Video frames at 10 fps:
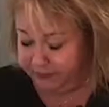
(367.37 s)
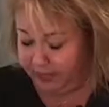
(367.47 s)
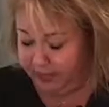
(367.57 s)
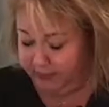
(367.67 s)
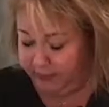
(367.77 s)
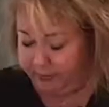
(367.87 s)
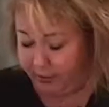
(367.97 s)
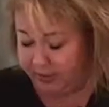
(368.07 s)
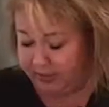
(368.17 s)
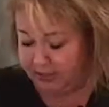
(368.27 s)
and
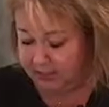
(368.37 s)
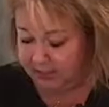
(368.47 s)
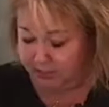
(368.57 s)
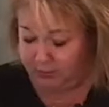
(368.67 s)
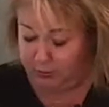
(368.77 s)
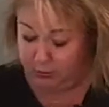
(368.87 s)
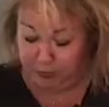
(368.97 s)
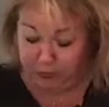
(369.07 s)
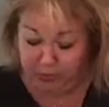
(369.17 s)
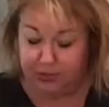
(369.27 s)
nobody says anything to you, but
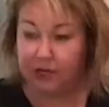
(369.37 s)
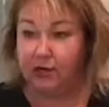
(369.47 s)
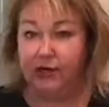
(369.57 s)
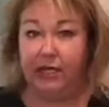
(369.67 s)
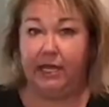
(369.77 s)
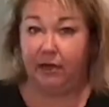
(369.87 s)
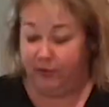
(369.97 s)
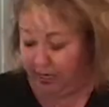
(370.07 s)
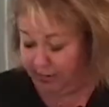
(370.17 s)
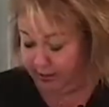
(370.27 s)
once you start on a keto diet,